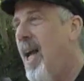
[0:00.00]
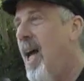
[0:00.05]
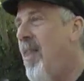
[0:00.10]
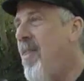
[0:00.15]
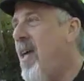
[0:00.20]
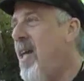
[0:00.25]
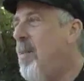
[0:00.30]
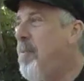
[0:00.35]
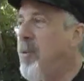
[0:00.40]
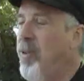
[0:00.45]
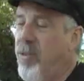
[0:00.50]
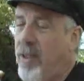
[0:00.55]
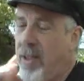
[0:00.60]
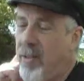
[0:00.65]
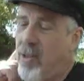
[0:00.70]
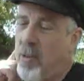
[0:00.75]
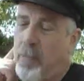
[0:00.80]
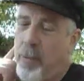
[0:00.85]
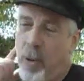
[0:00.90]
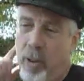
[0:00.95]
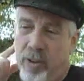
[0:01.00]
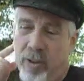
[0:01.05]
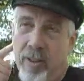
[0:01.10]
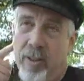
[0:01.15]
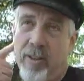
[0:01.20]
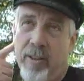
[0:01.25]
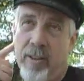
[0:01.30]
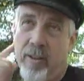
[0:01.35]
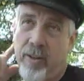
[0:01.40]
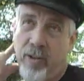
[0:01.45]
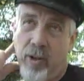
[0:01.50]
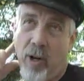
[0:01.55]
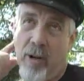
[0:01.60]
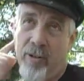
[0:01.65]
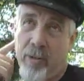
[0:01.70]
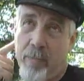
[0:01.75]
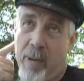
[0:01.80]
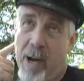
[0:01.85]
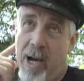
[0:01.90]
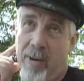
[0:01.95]
And then he proceeds to push in this little
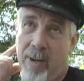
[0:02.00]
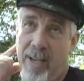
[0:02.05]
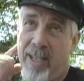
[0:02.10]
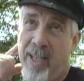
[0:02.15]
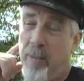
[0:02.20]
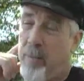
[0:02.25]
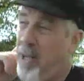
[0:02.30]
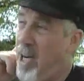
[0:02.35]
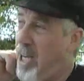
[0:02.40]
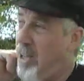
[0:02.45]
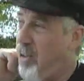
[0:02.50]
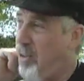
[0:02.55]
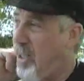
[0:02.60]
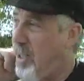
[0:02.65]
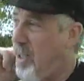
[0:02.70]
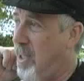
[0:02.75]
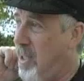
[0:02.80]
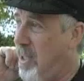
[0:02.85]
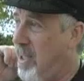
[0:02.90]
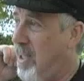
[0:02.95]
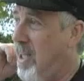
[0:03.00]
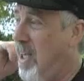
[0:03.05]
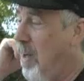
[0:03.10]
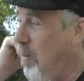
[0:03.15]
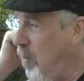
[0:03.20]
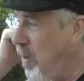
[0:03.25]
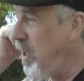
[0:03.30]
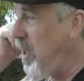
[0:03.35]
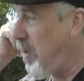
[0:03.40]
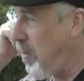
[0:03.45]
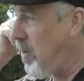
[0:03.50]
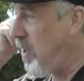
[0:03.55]
soft spot right here behind your ear, really,